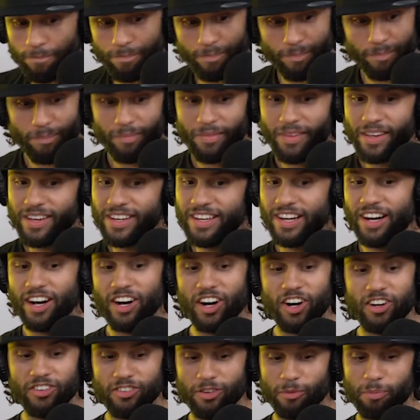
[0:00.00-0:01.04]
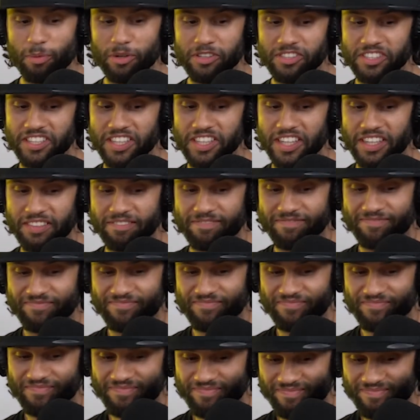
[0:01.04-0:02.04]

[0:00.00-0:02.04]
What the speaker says: So that's why it's a little 100%. Hard. It's just like you